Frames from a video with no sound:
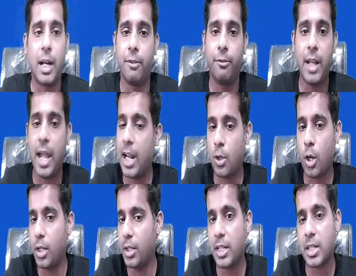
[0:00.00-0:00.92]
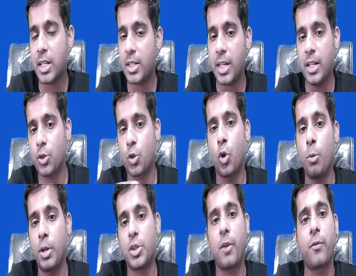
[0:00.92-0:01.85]
We are not discussing so
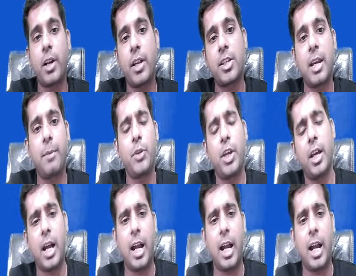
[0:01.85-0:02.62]
much of concept there.